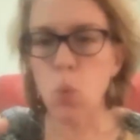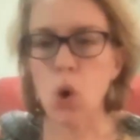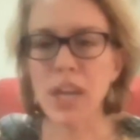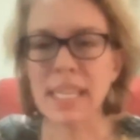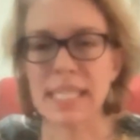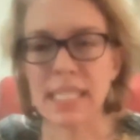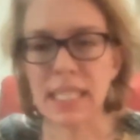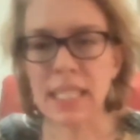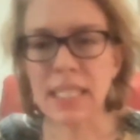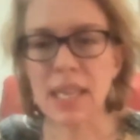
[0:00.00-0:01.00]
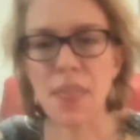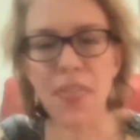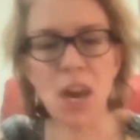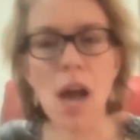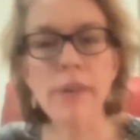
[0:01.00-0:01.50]
what is it
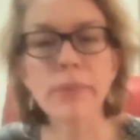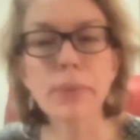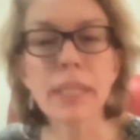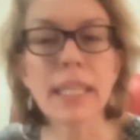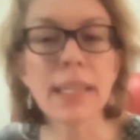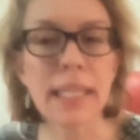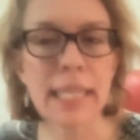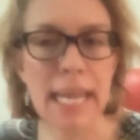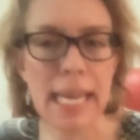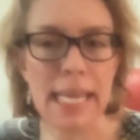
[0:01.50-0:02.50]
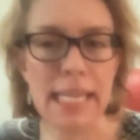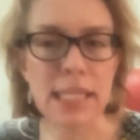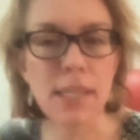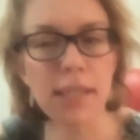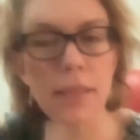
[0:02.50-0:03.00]
that I really need?
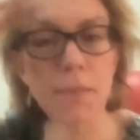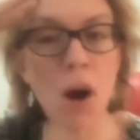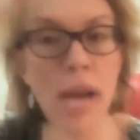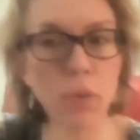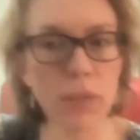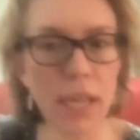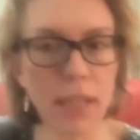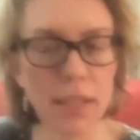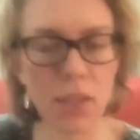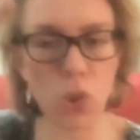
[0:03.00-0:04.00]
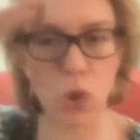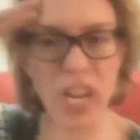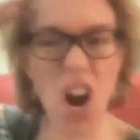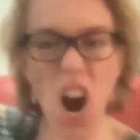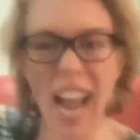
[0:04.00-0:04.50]
Because the mind will tell a
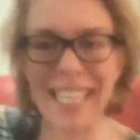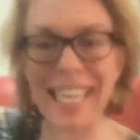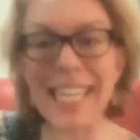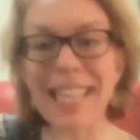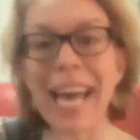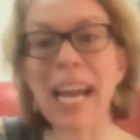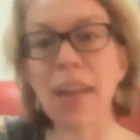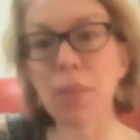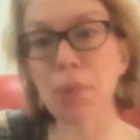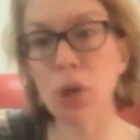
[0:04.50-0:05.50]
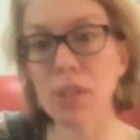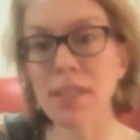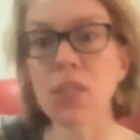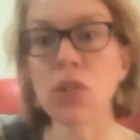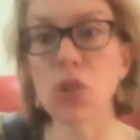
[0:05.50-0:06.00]
story. I need that other
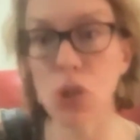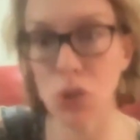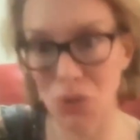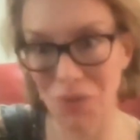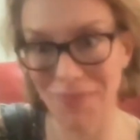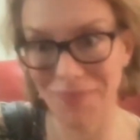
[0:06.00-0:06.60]
person too.